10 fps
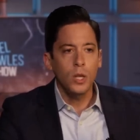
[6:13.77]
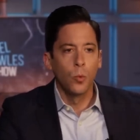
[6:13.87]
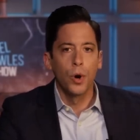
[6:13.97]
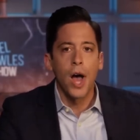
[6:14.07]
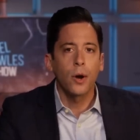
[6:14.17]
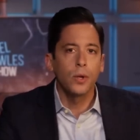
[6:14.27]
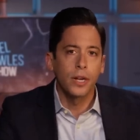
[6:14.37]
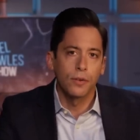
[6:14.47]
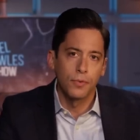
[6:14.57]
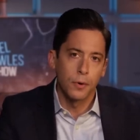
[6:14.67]
we're not
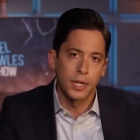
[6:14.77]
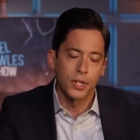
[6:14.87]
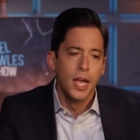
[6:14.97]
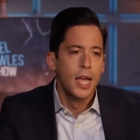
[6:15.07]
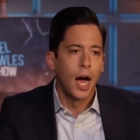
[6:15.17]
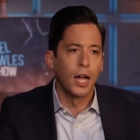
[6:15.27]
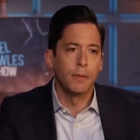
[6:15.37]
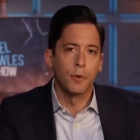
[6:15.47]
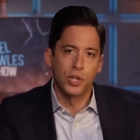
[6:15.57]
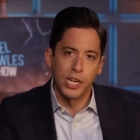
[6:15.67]
only going to focus on
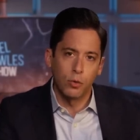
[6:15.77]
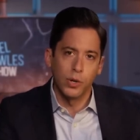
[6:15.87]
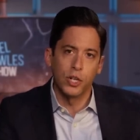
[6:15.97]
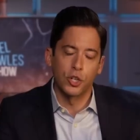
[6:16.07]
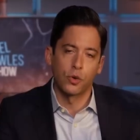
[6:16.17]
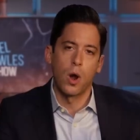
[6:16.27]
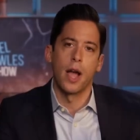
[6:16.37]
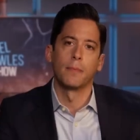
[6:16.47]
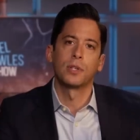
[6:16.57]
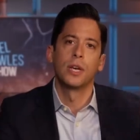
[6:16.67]
the most egregious
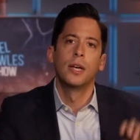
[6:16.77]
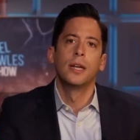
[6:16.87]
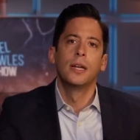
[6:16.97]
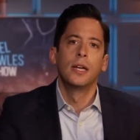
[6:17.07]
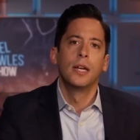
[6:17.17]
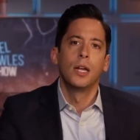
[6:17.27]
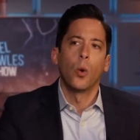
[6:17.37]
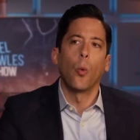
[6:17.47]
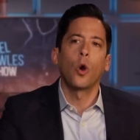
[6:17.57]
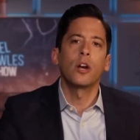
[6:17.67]
crimes,
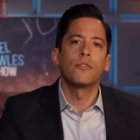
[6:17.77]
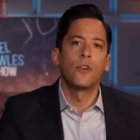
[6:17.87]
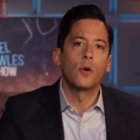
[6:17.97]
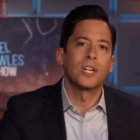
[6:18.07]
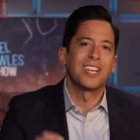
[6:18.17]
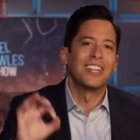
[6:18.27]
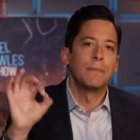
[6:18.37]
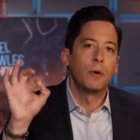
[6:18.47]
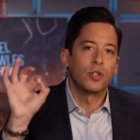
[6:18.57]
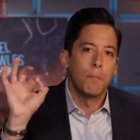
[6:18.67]
we're going to focus on
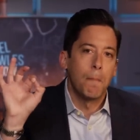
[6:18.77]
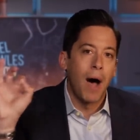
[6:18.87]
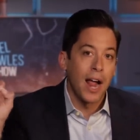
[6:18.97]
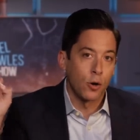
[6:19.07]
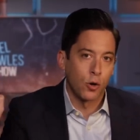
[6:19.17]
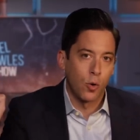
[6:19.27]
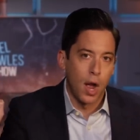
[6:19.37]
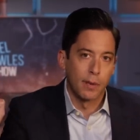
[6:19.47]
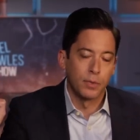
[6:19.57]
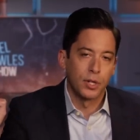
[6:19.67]
the most minor
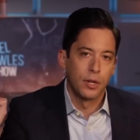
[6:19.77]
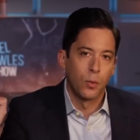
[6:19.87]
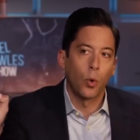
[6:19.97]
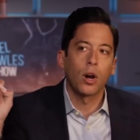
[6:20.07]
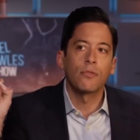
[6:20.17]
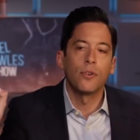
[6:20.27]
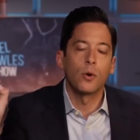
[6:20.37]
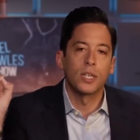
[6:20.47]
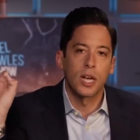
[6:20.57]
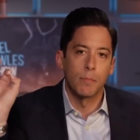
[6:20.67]
crimes. We're going to
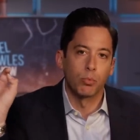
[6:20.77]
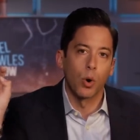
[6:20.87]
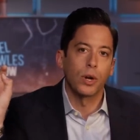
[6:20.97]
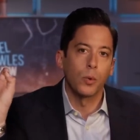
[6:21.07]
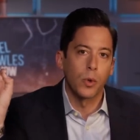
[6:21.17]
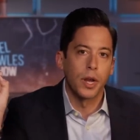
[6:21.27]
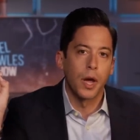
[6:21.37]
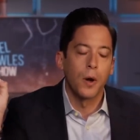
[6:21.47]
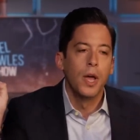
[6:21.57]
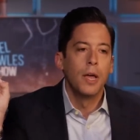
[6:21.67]
focus on a broken
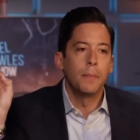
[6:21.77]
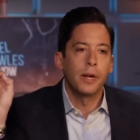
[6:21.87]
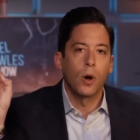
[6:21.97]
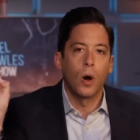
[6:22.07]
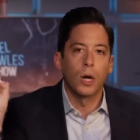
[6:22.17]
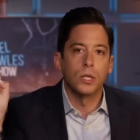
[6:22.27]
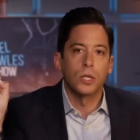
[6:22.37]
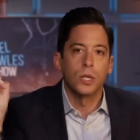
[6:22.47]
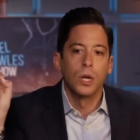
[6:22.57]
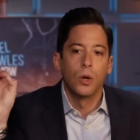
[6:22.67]
window
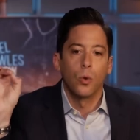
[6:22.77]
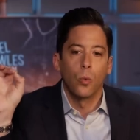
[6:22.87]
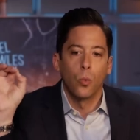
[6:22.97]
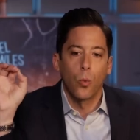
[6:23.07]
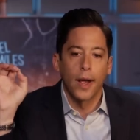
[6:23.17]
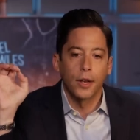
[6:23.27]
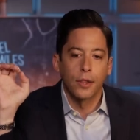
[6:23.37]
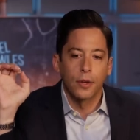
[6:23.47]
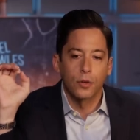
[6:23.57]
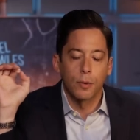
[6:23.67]
because
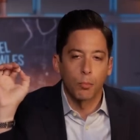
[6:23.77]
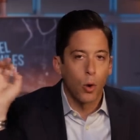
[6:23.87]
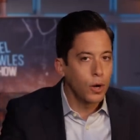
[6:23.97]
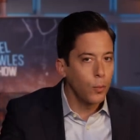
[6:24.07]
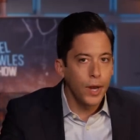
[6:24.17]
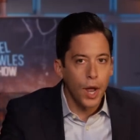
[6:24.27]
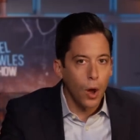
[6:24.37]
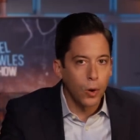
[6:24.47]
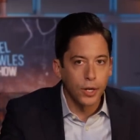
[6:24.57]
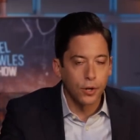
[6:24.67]
when there's a broken
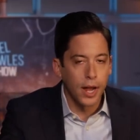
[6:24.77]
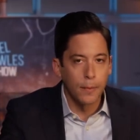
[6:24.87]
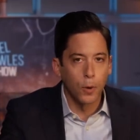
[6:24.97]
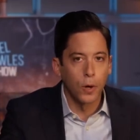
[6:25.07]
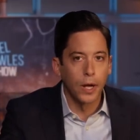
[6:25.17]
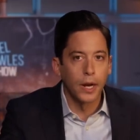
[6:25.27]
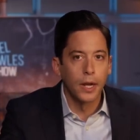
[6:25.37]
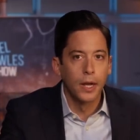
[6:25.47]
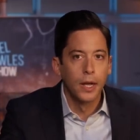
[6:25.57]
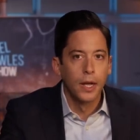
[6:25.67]
window in your neighborhood,